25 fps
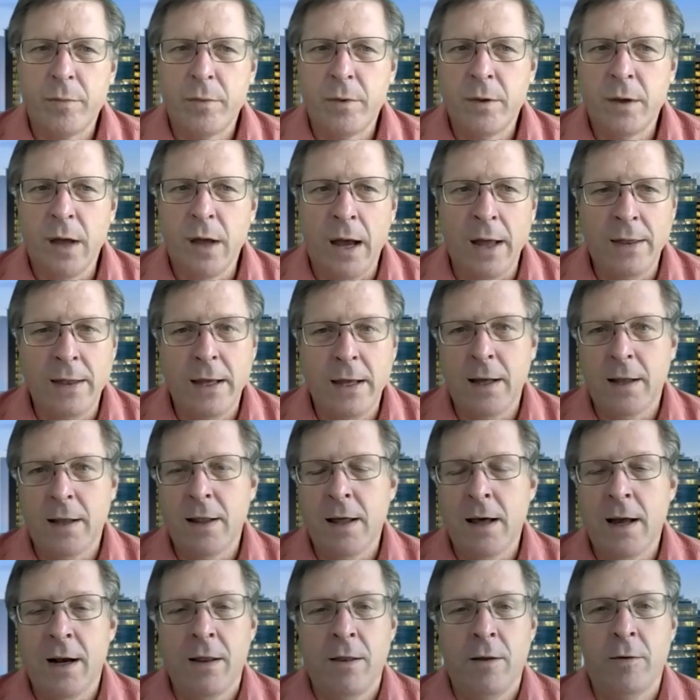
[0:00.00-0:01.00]
i think a
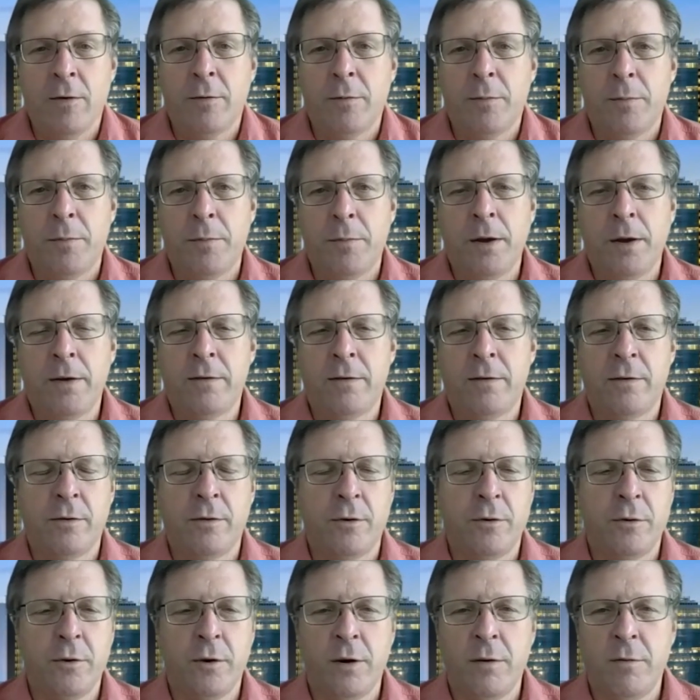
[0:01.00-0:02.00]
lot of those places
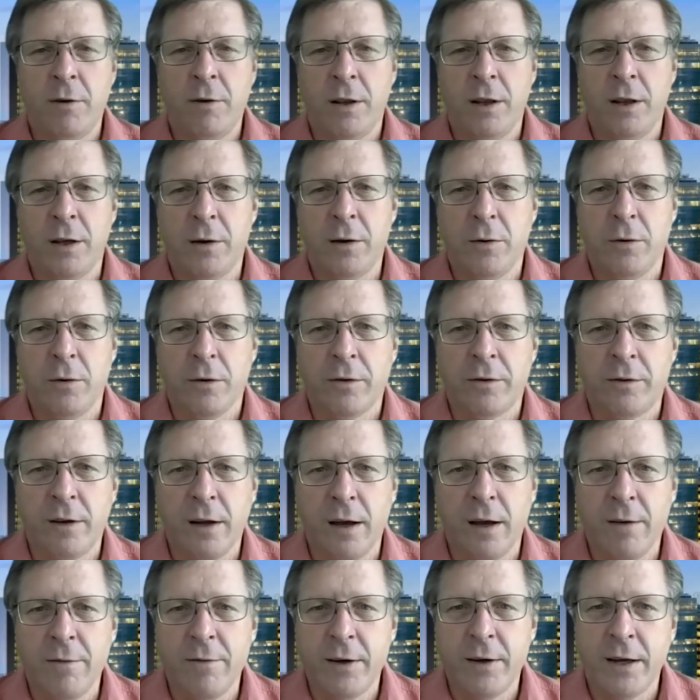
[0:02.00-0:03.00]
are doing really cool
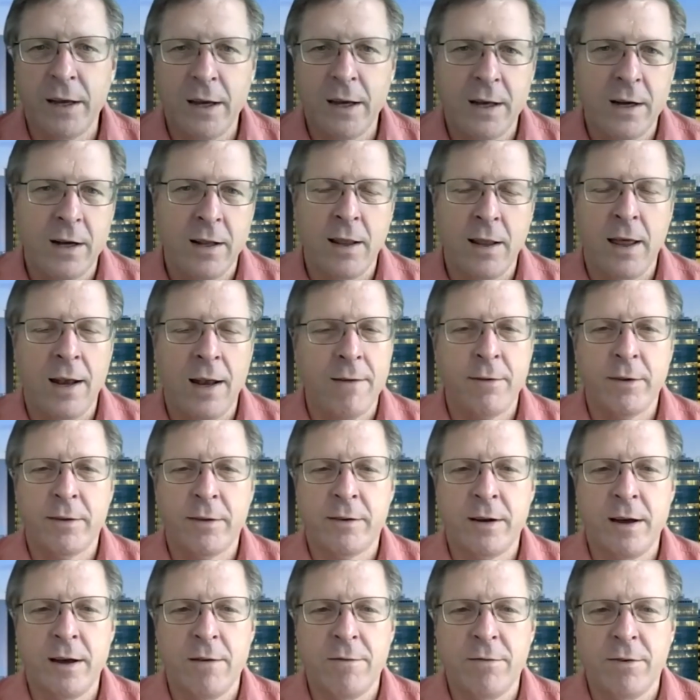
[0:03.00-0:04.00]
stuff again a lot of
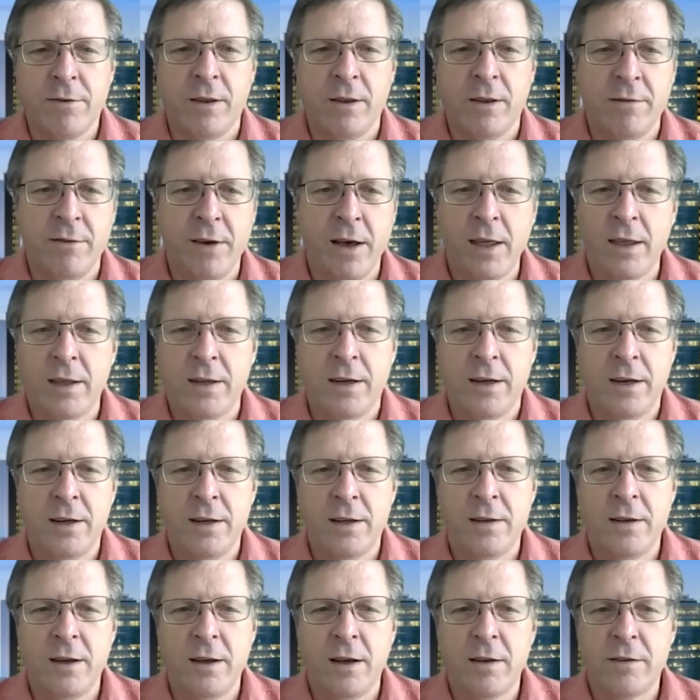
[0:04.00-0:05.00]
it's not fully
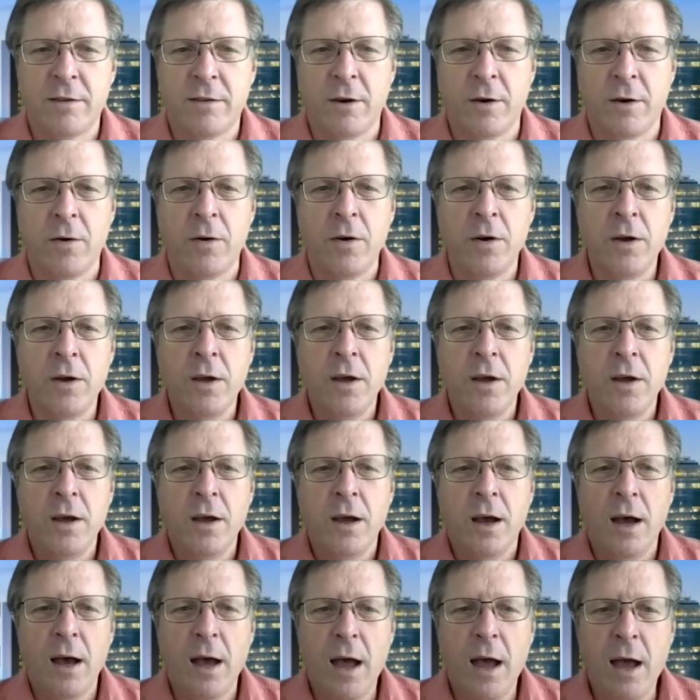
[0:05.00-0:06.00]
validated yet so
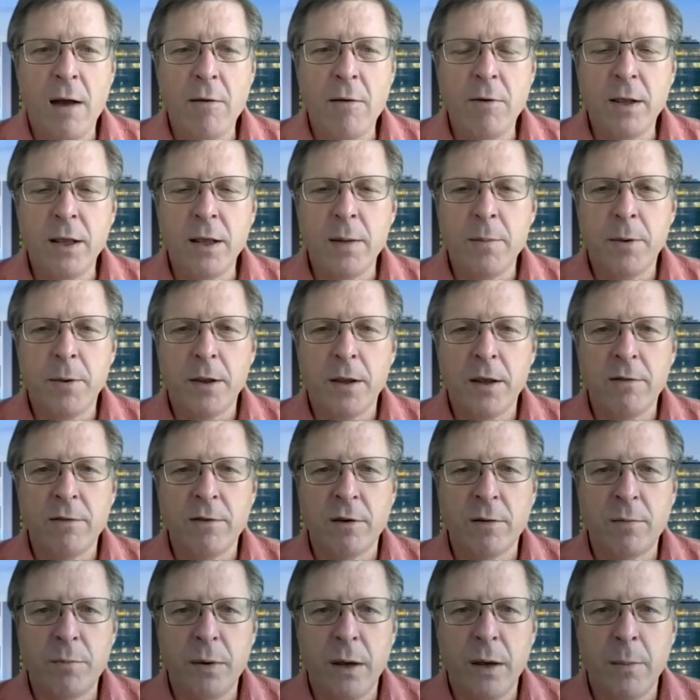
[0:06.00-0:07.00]
i, I really believe
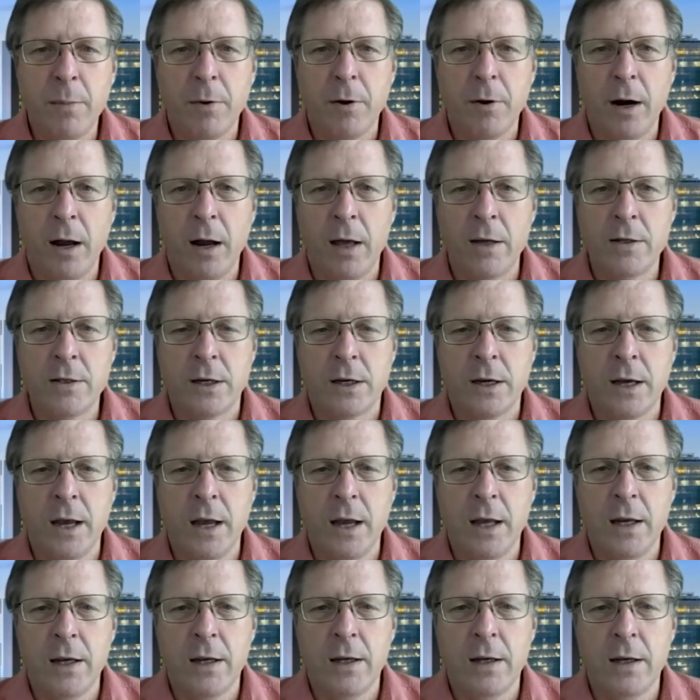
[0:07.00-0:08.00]
if people are
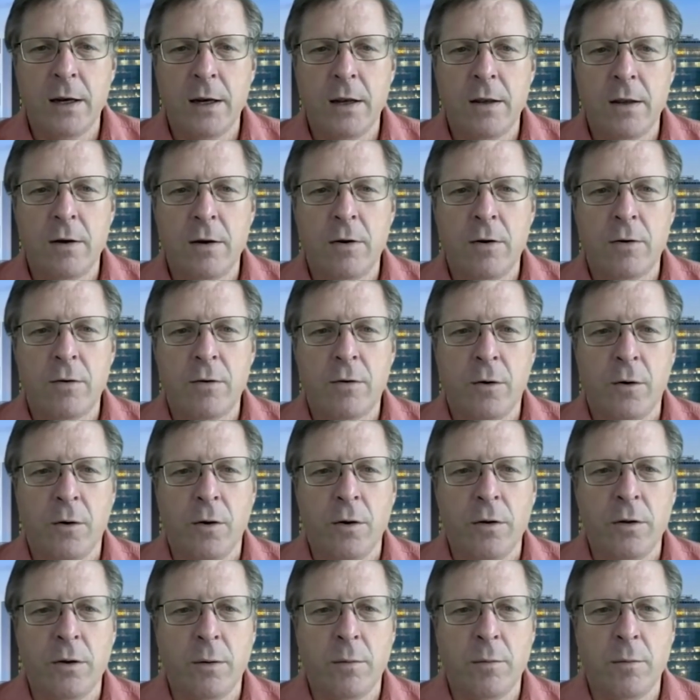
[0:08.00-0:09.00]
educated they're
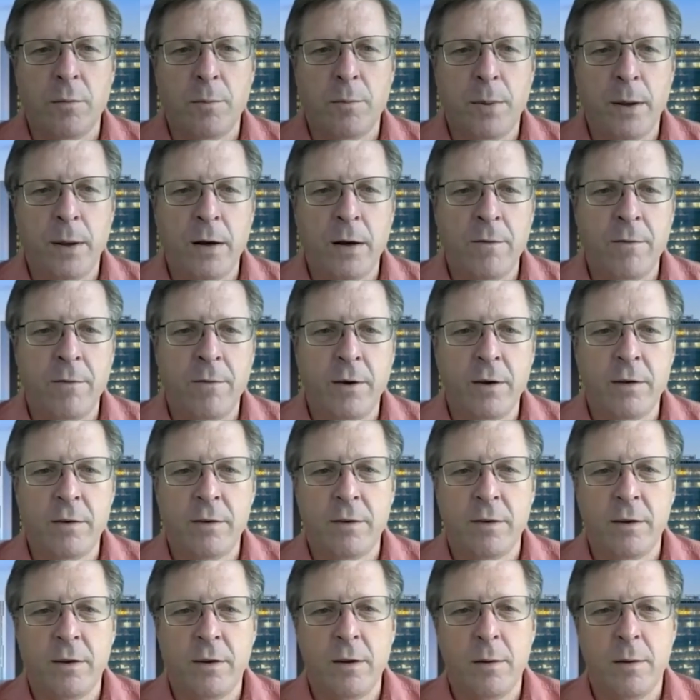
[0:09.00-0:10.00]
told the
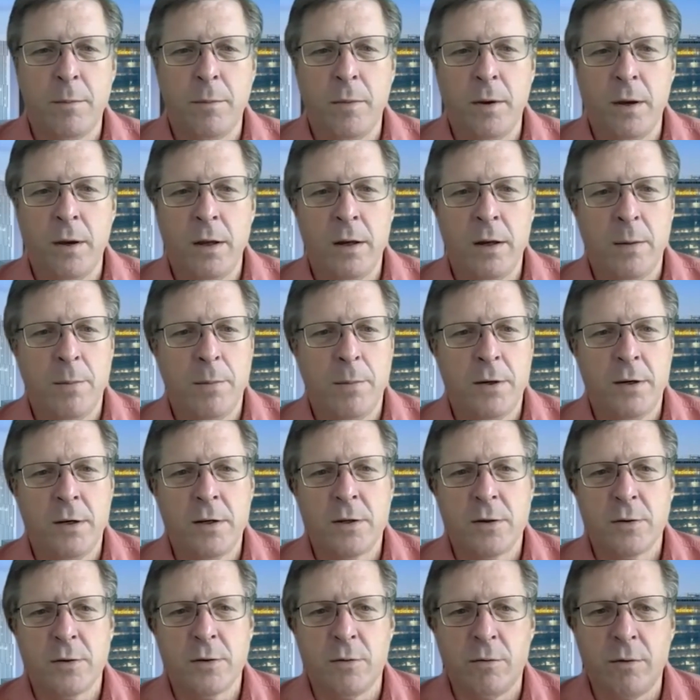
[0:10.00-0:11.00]
benefits and the any
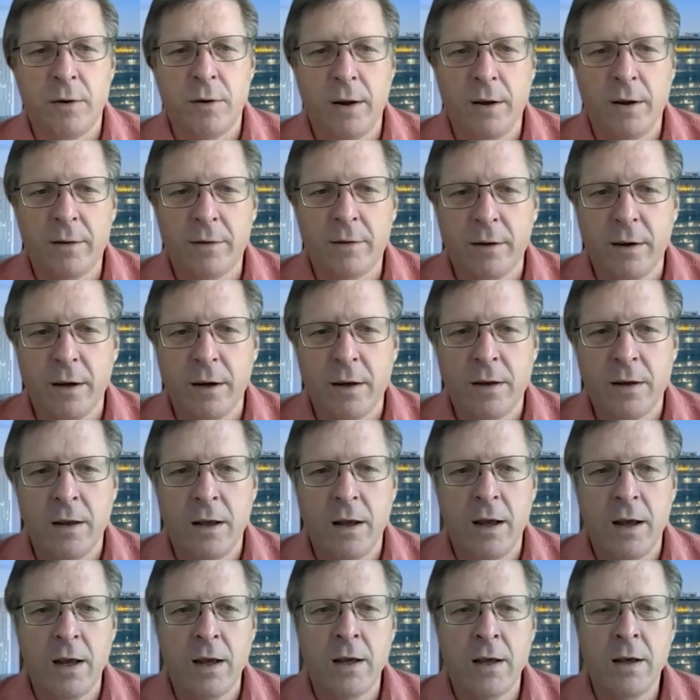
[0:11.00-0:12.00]
potential risk and
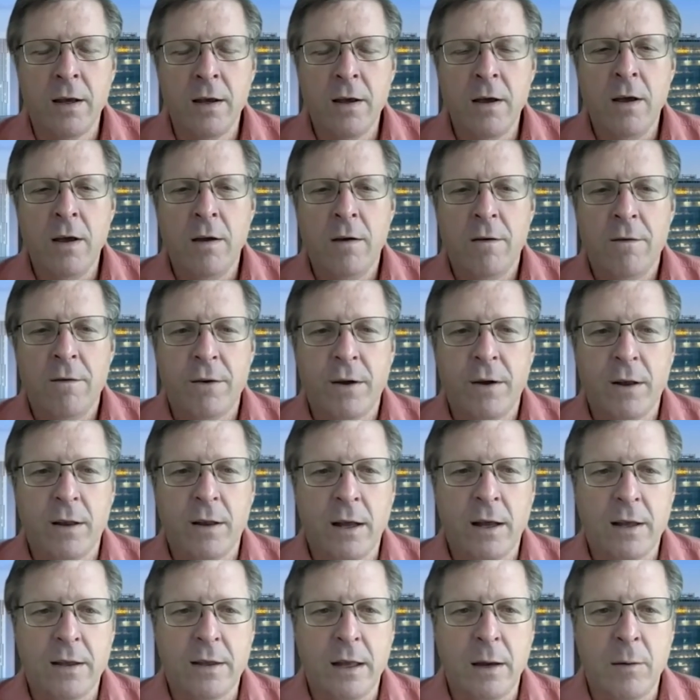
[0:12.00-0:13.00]
they feel
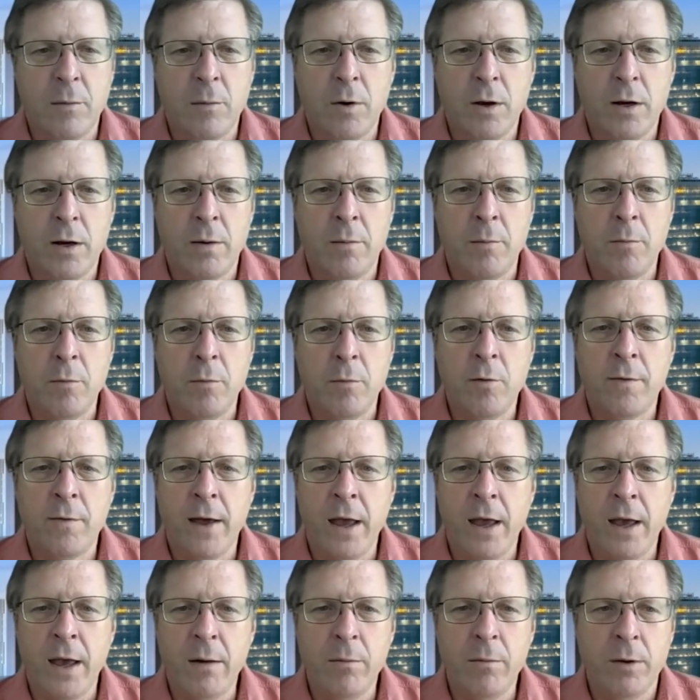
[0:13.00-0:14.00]
like they want to move
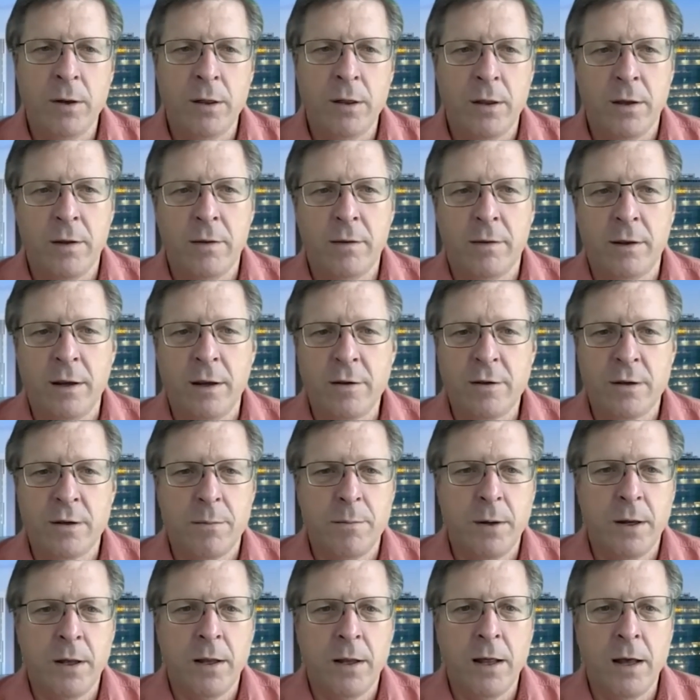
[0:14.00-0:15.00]
ahead with this they should
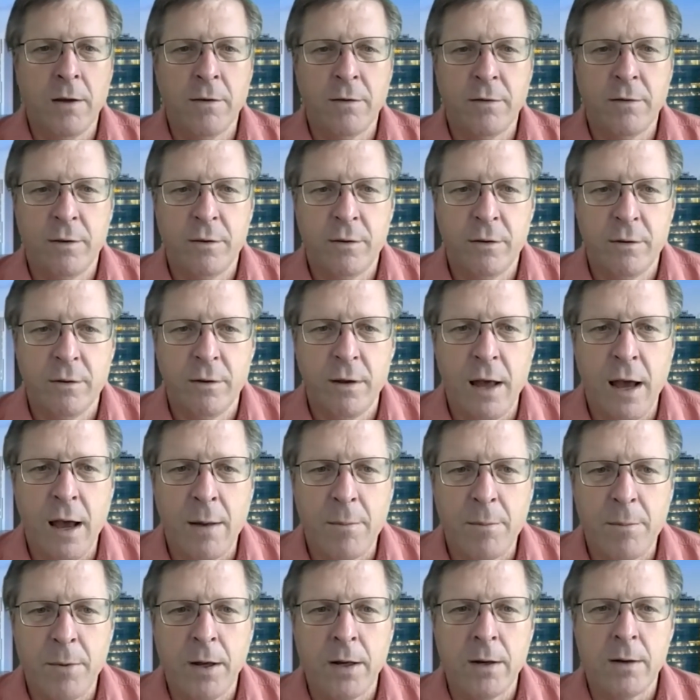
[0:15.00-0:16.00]
be allowed to do
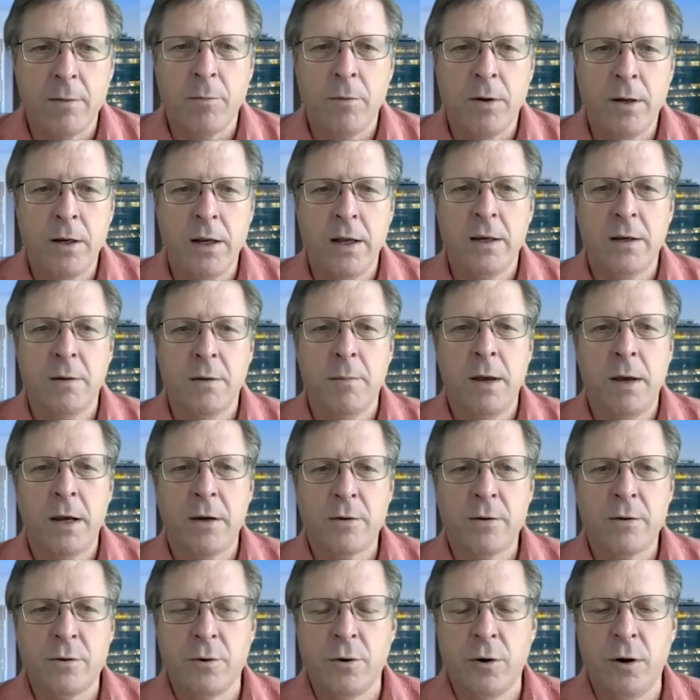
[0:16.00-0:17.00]
that but we need to make
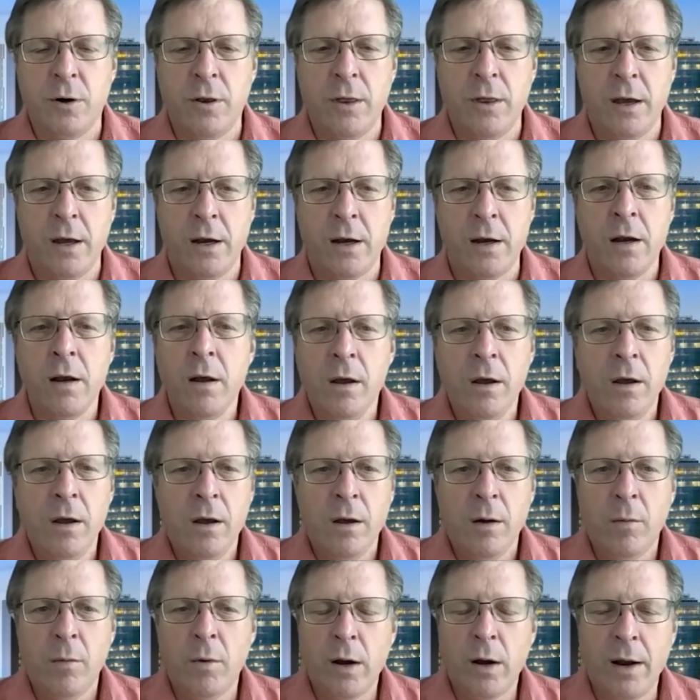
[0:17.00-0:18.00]
sure that
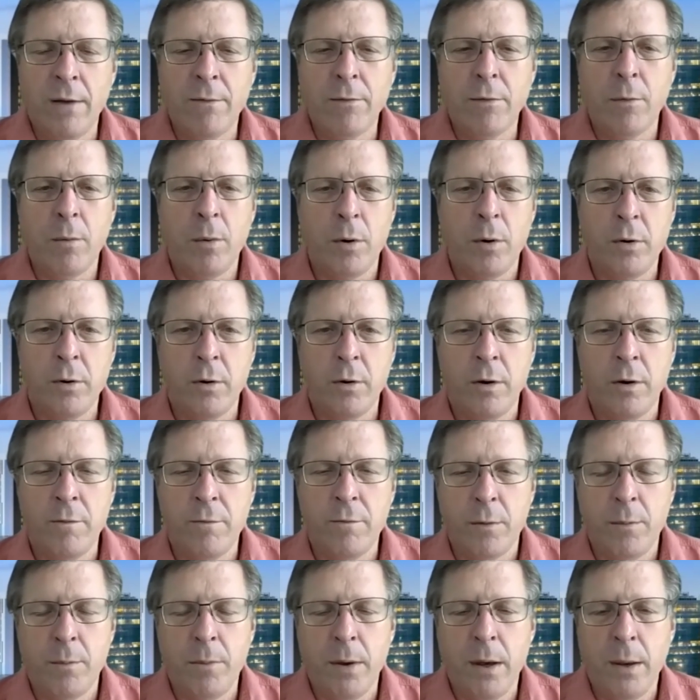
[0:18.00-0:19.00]
whatever we're doing
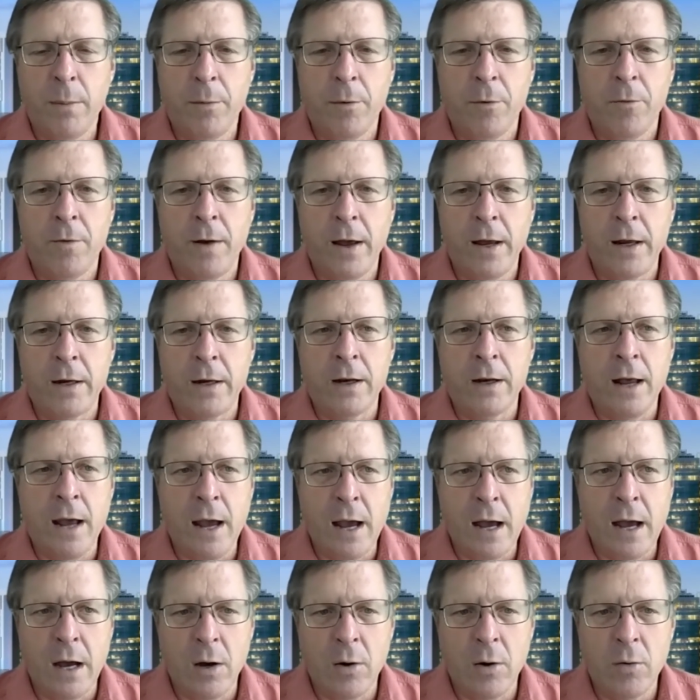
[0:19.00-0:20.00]
for people right
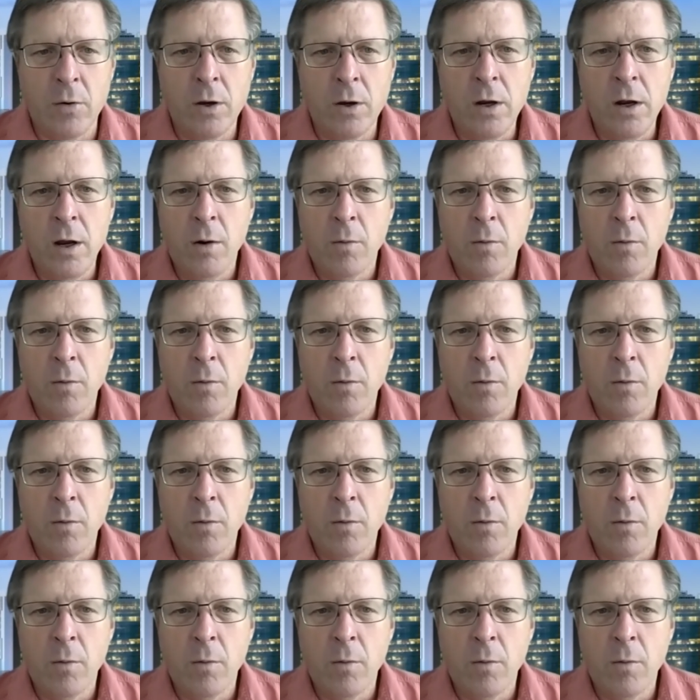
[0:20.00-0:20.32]
now,